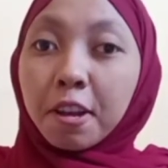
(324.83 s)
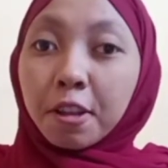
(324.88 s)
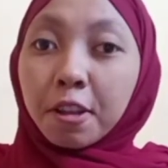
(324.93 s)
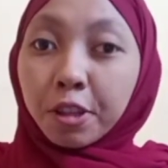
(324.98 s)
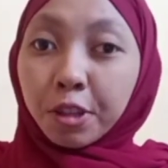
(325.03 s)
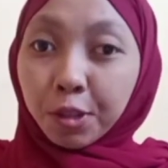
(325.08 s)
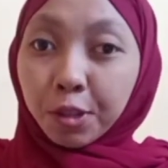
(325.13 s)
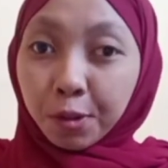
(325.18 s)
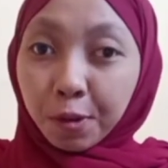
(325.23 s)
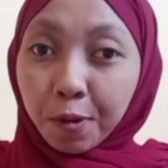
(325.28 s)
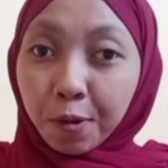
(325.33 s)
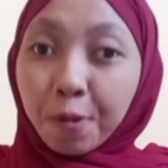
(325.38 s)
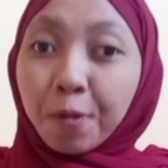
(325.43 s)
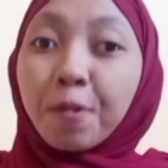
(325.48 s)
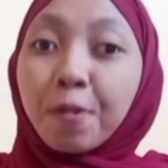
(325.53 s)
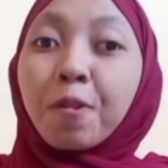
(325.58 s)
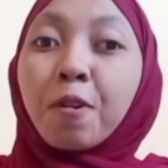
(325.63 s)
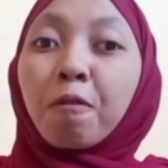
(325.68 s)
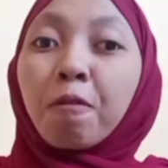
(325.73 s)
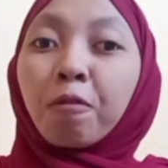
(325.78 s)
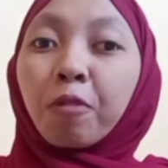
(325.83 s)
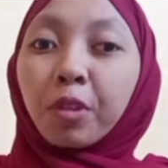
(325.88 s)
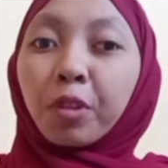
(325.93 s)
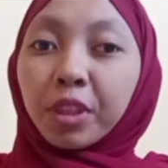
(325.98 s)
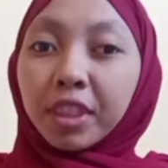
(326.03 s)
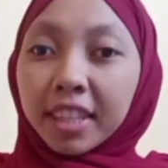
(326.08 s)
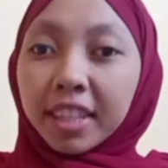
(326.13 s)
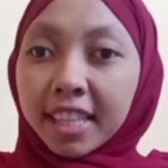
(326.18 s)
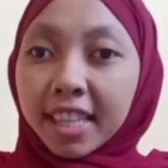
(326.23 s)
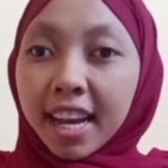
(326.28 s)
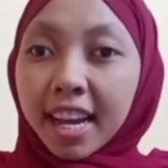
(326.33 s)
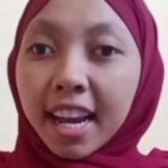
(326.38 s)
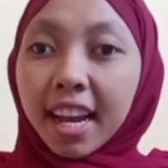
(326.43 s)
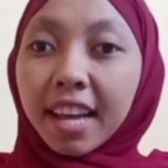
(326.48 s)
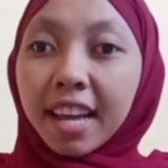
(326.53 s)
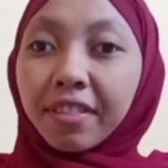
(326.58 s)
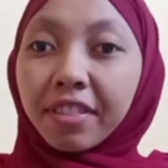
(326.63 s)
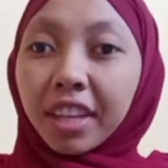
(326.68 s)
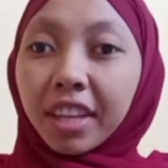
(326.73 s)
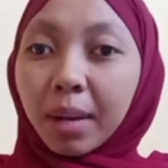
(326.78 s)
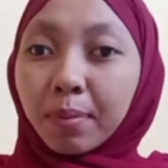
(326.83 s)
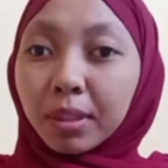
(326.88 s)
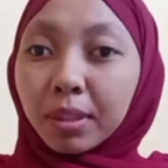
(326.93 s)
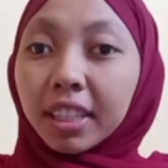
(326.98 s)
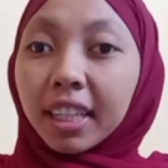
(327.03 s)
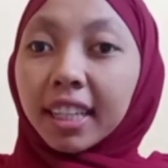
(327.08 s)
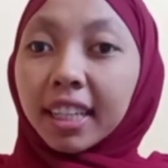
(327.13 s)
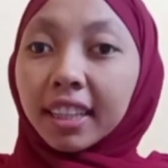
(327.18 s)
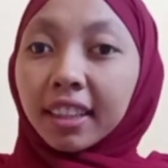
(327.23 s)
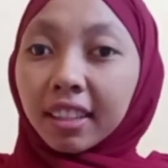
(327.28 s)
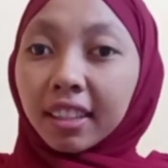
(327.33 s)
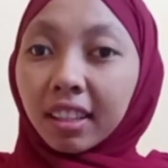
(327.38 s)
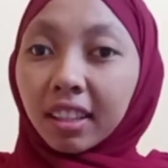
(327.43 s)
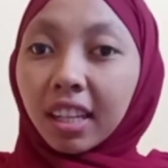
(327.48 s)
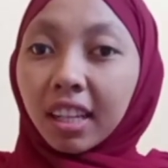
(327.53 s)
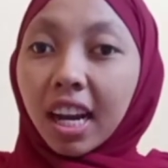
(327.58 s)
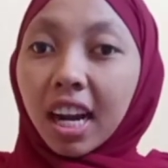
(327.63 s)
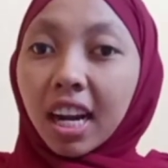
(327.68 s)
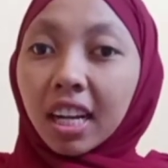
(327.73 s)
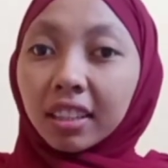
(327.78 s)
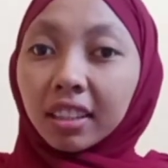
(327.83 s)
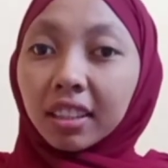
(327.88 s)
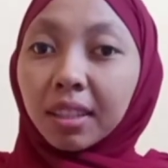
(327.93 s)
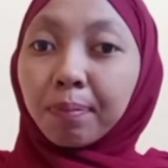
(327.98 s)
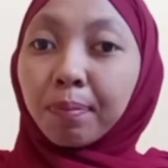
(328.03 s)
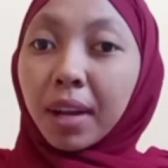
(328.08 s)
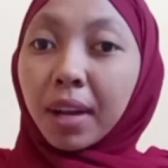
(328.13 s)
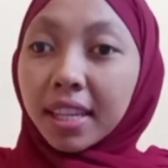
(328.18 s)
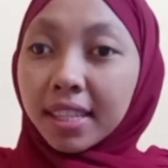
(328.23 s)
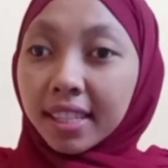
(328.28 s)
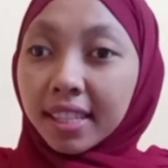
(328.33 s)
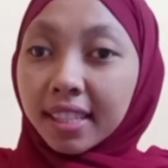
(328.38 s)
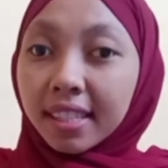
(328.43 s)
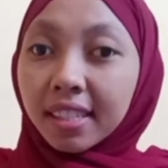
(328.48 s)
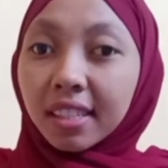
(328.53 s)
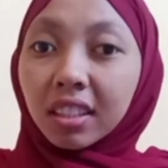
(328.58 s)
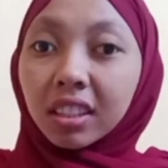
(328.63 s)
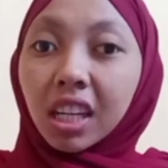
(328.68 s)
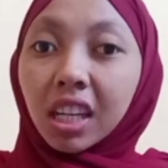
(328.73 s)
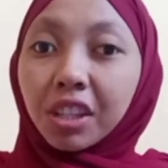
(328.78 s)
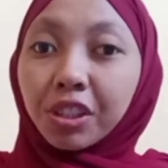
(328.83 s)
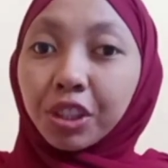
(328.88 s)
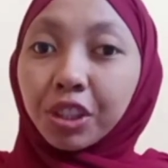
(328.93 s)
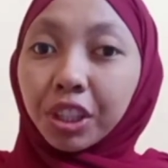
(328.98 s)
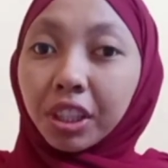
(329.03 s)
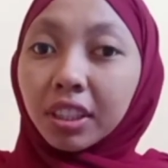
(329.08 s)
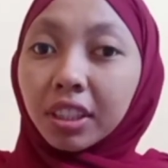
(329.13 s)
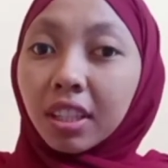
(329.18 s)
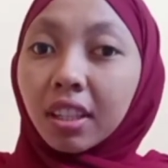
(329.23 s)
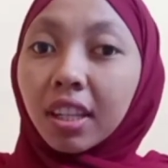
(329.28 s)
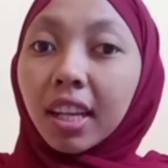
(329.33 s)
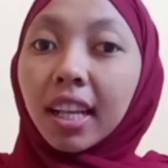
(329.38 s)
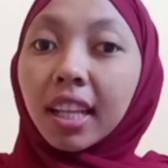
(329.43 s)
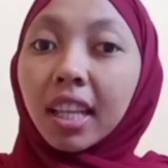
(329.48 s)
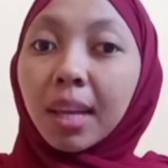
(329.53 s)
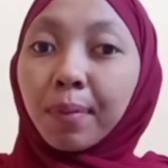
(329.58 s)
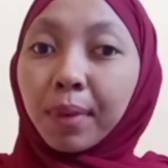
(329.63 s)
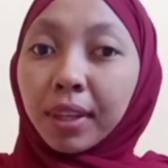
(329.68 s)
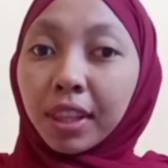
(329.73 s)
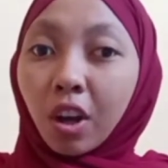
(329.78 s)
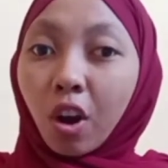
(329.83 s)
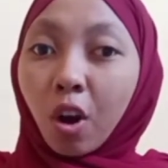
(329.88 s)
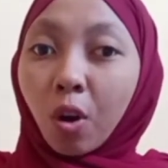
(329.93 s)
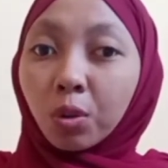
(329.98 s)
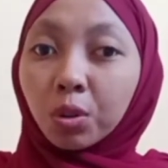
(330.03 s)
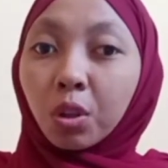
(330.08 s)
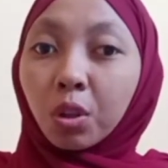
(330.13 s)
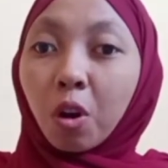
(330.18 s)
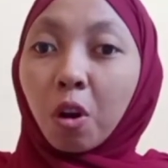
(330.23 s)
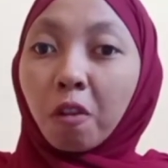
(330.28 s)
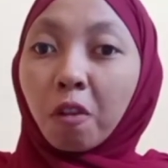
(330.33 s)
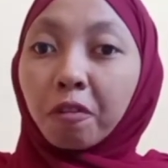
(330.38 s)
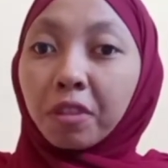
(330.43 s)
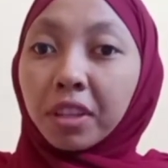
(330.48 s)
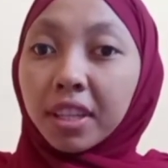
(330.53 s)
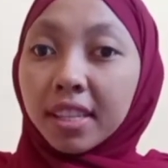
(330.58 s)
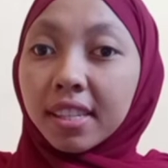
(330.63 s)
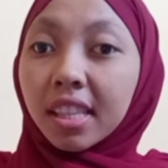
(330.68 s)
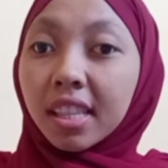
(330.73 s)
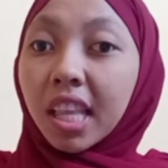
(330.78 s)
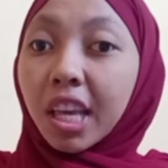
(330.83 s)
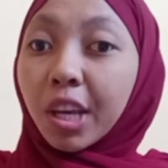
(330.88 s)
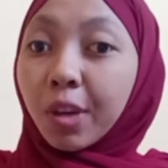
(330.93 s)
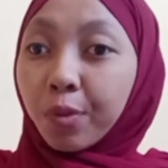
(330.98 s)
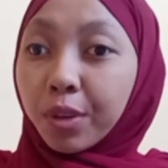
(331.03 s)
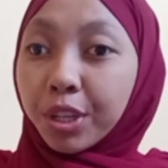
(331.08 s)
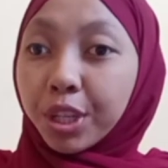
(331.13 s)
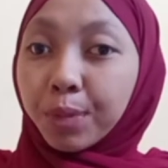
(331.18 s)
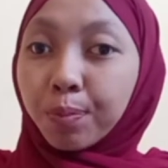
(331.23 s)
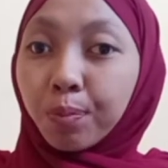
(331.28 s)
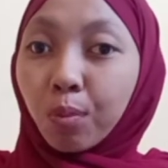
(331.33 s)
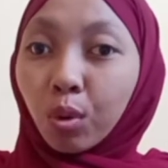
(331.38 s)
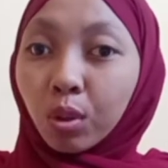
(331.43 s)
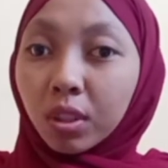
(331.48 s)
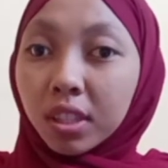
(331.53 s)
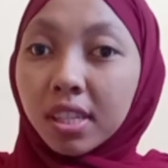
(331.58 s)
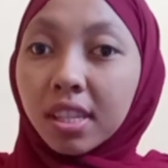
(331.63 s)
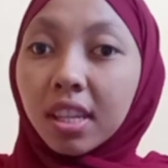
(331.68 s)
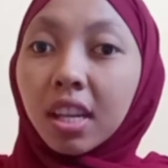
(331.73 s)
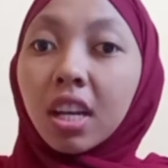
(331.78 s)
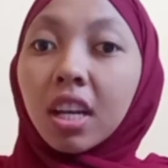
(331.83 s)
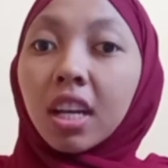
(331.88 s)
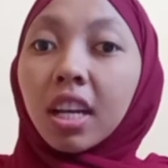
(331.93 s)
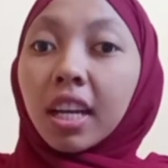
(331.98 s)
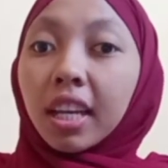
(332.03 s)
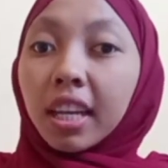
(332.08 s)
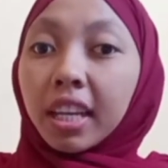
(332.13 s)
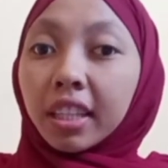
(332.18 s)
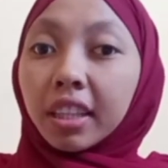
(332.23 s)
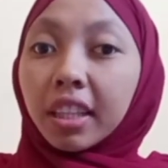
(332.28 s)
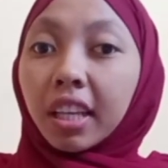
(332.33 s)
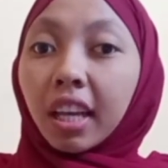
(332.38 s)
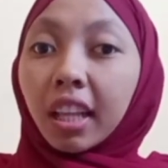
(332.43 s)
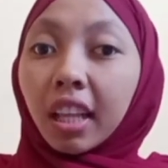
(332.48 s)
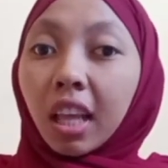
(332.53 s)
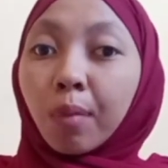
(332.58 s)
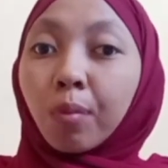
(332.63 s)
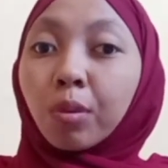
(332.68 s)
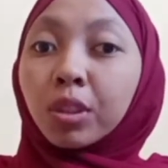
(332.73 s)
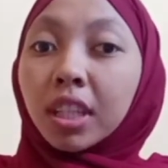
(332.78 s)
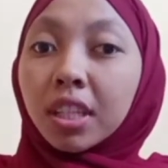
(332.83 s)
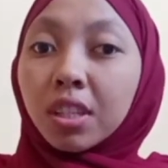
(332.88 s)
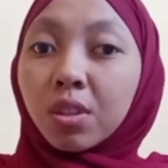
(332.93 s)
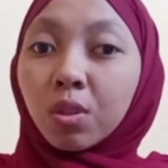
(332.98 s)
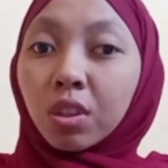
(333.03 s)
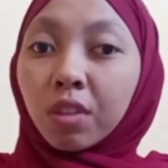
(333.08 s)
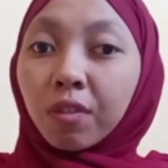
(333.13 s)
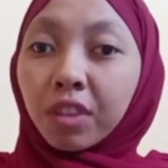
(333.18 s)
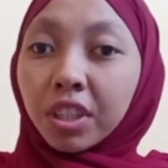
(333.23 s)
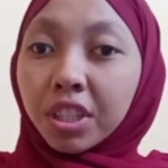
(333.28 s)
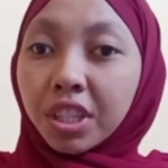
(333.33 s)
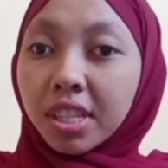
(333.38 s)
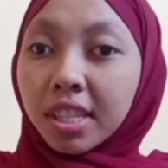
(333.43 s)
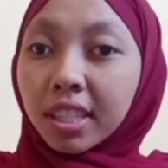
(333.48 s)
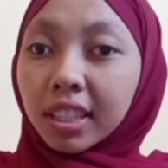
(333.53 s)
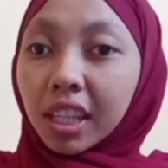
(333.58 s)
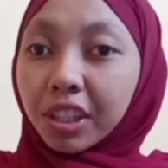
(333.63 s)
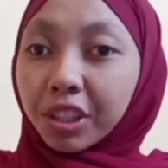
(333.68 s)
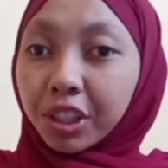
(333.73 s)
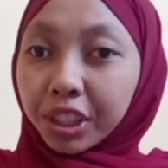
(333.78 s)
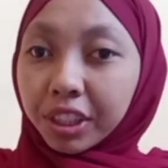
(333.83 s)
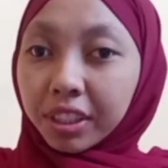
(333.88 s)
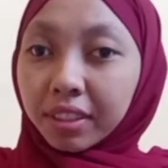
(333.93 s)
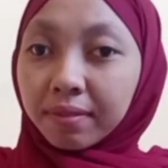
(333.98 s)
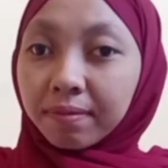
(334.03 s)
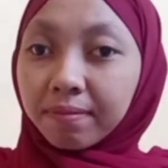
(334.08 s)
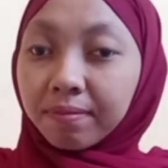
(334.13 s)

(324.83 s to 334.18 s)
so for NIDA and double kernel are the basic structural element out of his language builds its elaborate superstructure.